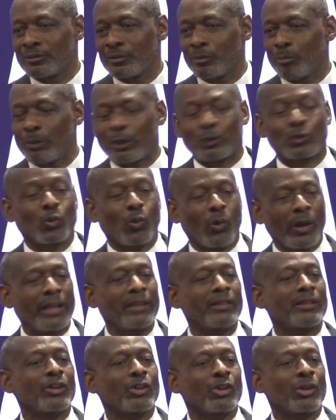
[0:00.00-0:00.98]
But when
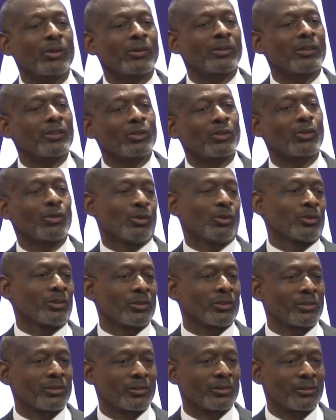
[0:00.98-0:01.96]
the curtain closes,
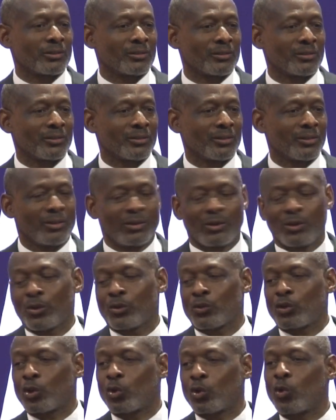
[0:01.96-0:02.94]

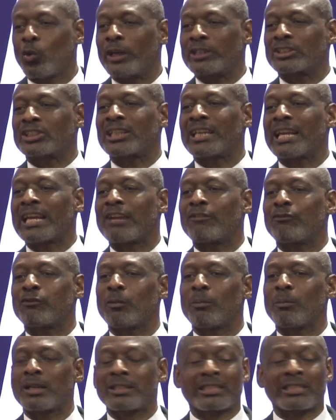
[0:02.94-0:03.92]
the question I have for
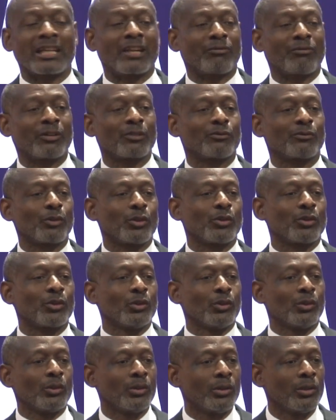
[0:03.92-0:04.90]
myself and for
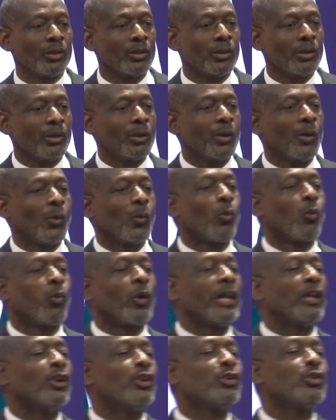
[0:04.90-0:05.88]
you
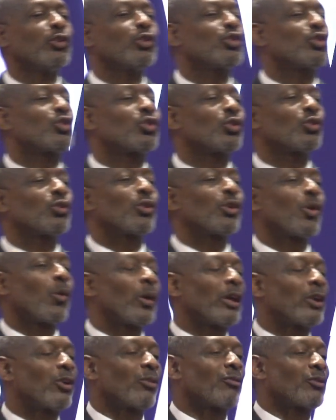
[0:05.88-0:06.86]
will you do the
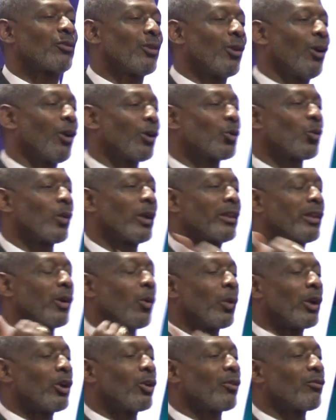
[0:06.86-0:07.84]
will of God when the
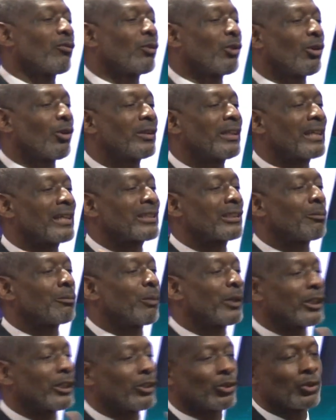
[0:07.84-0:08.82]
will of God doesn't
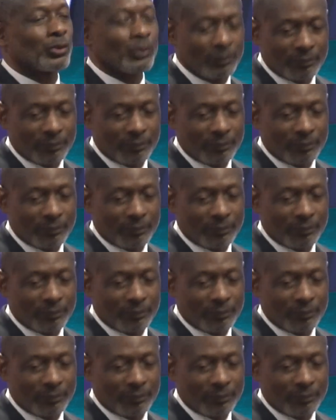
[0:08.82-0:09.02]
please you?